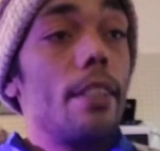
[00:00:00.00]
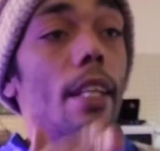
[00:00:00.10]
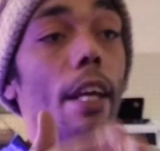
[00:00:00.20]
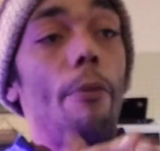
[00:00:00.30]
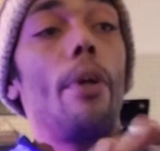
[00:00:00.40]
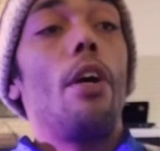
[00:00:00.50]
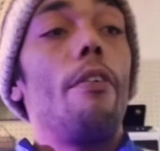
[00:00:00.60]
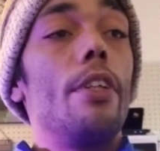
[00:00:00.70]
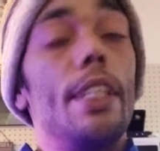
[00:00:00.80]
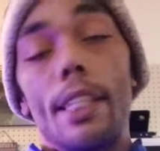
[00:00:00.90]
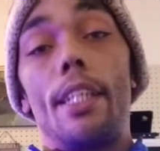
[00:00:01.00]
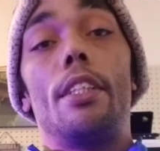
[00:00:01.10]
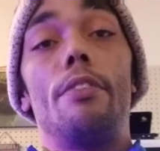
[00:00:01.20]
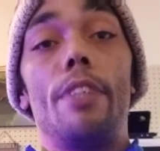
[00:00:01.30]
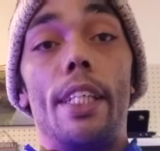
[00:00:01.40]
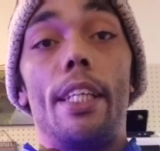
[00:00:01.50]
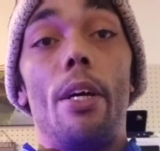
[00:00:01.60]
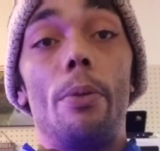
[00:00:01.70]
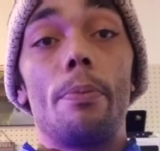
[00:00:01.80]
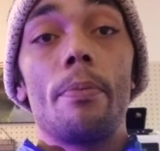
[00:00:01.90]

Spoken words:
that I went over in another video.